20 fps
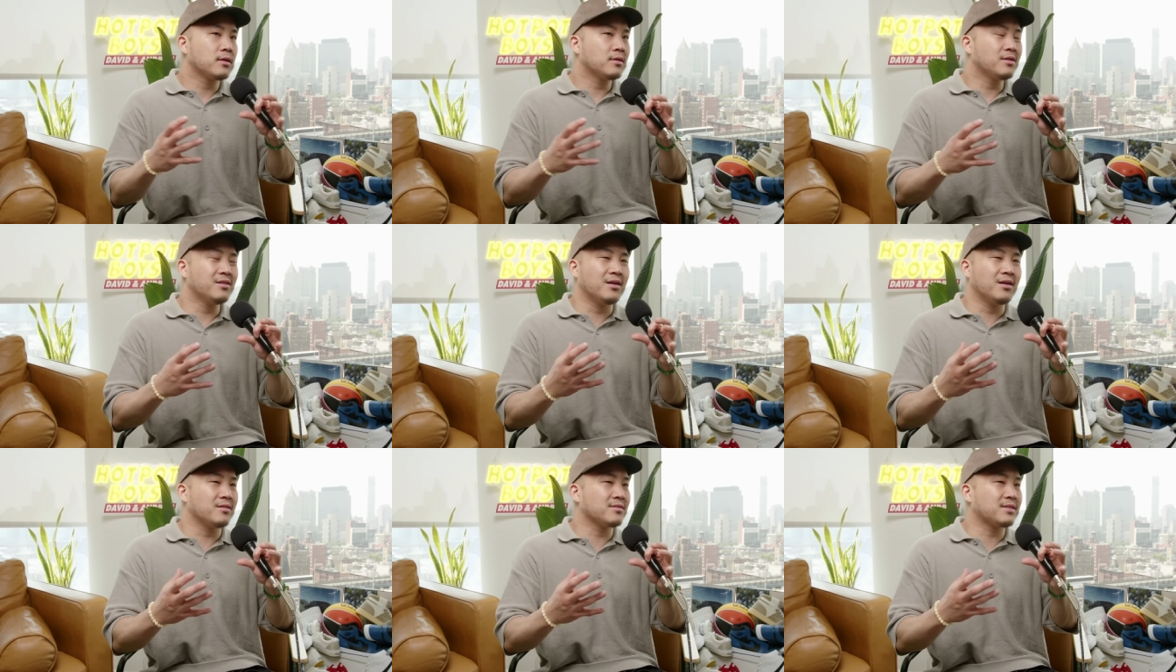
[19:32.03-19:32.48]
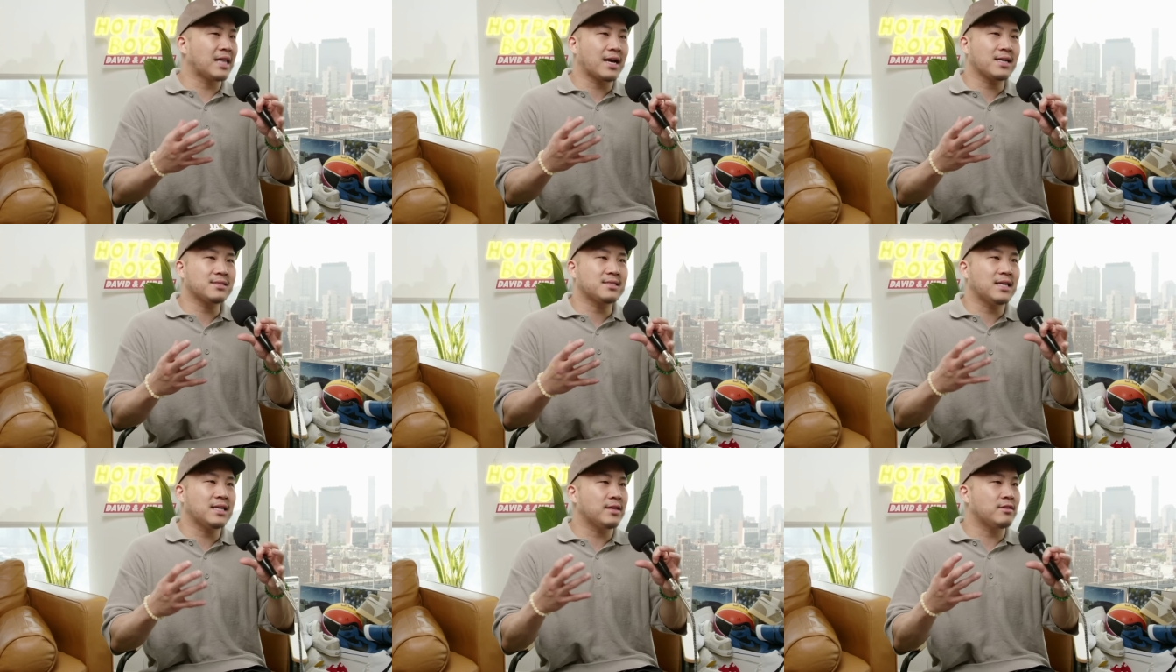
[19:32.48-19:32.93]
You know,
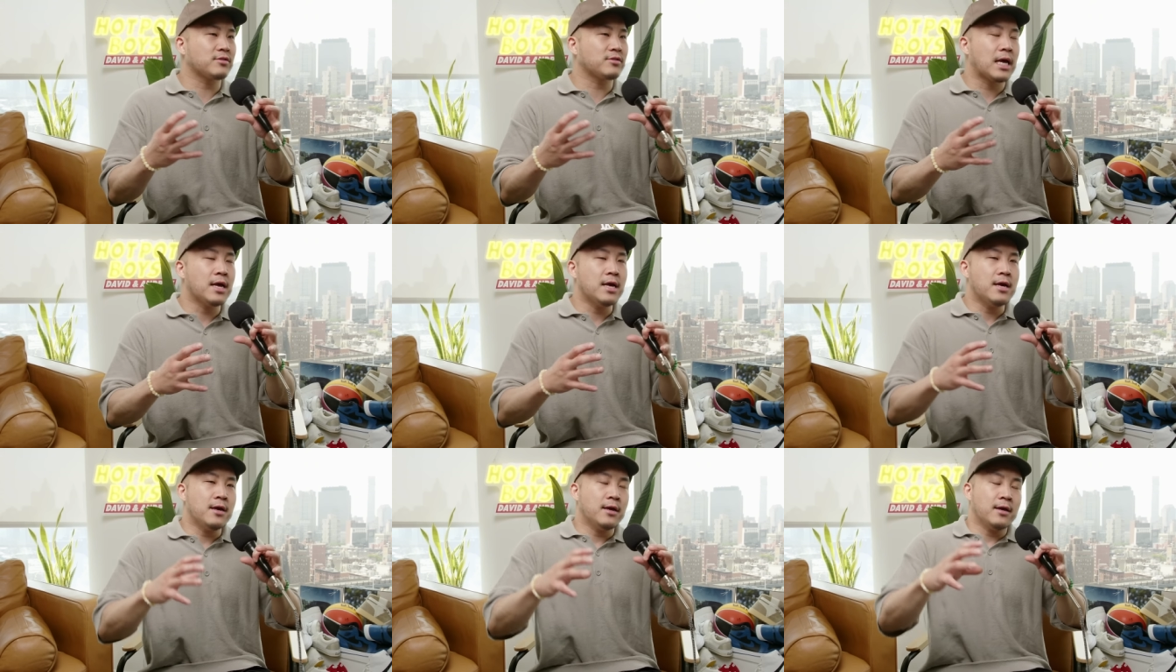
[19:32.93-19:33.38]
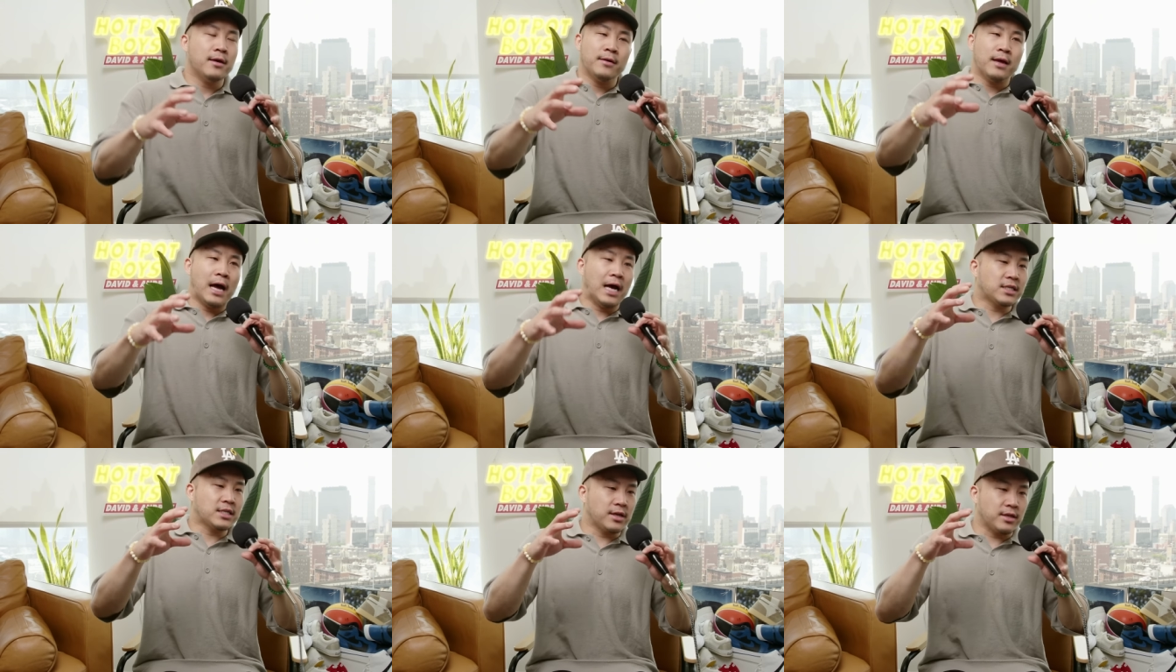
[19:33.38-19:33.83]
like I said, there's.
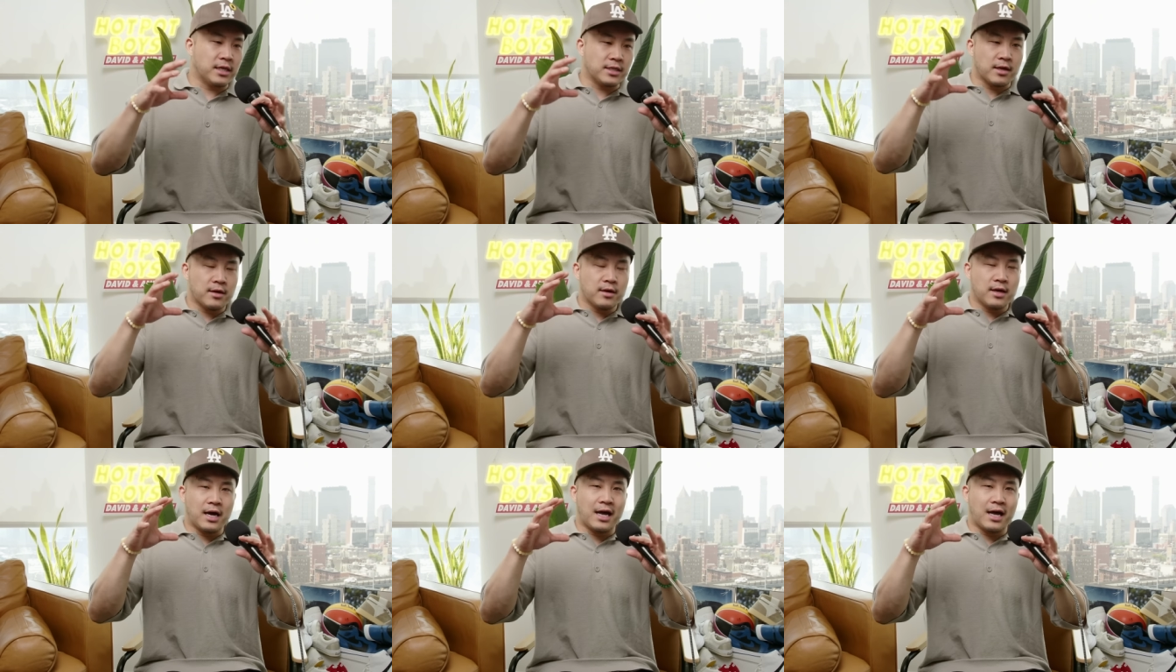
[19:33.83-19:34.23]
I'll tell you this.